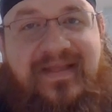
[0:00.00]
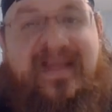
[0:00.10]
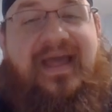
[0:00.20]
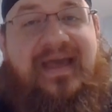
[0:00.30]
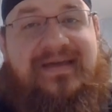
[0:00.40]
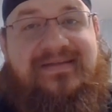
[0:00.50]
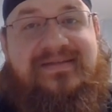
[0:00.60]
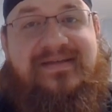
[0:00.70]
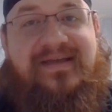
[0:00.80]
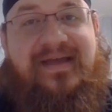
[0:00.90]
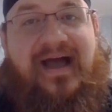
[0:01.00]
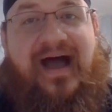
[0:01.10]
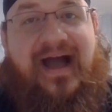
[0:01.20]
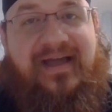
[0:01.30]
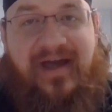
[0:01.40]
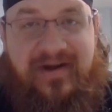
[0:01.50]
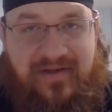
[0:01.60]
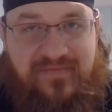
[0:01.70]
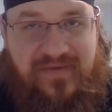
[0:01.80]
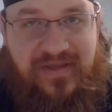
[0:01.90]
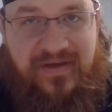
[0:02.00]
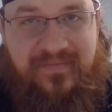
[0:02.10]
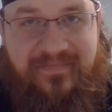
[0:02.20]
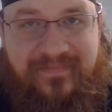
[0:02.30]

And I got it on video.